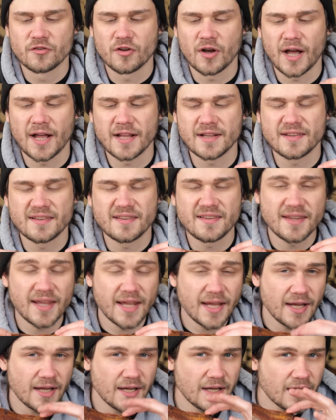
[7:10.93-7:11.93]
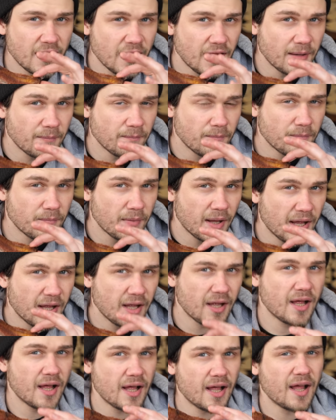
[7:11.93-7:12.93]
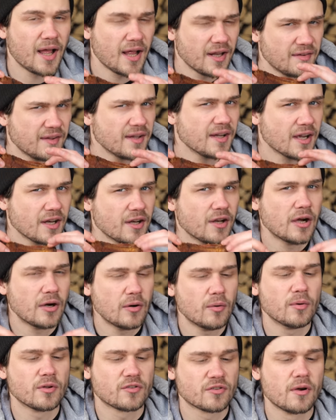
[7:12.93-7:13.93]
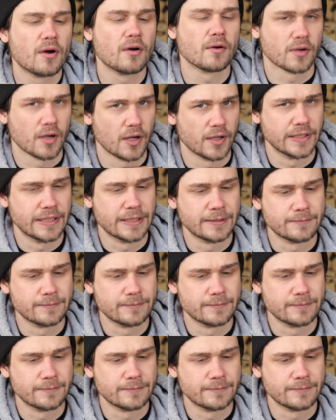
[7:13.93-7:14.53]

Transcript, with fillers: So I think, um, I think I know what's going on